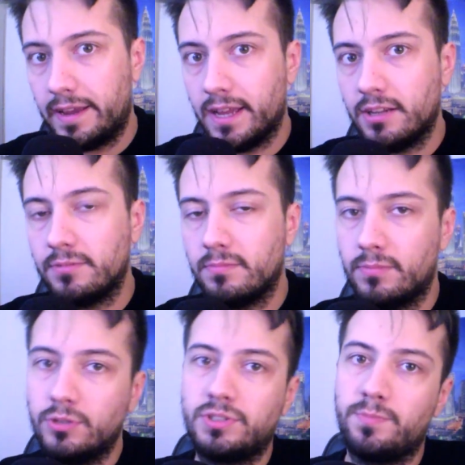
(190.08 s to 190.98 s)
and
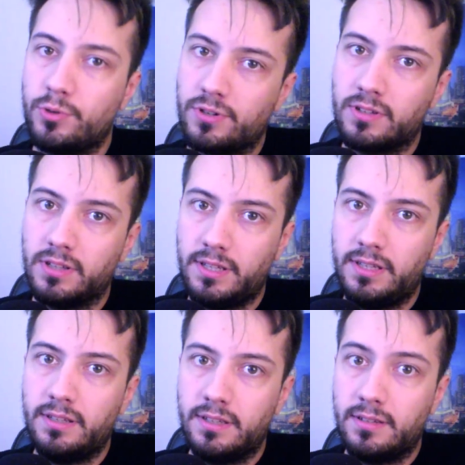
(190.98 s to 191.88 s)
most
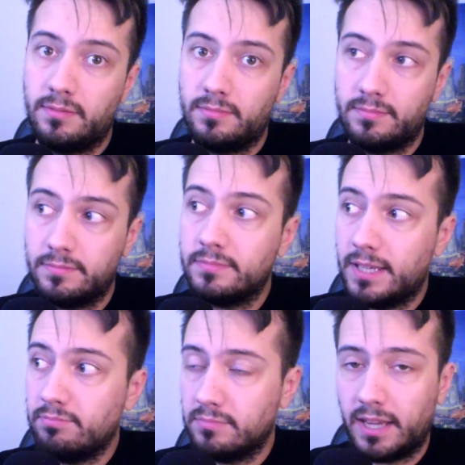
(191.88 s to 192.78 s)
importantly,
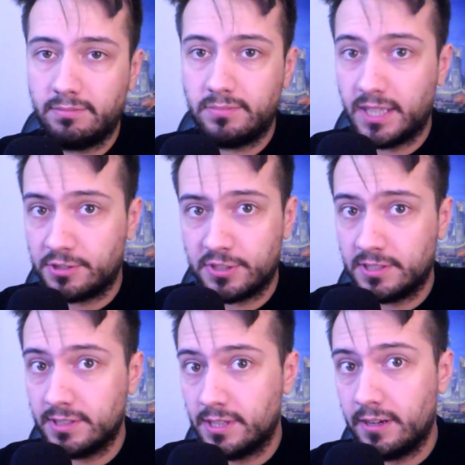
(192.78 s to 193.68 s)
and I can't
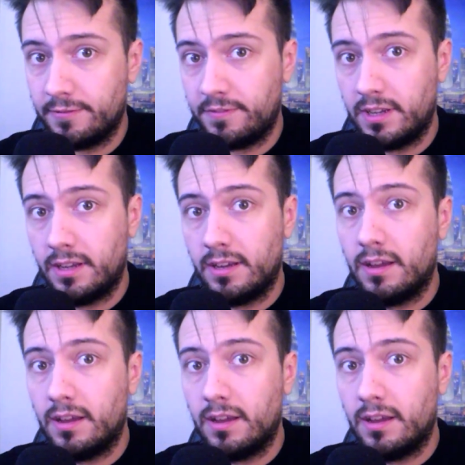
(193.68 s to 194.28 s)
stress this enough,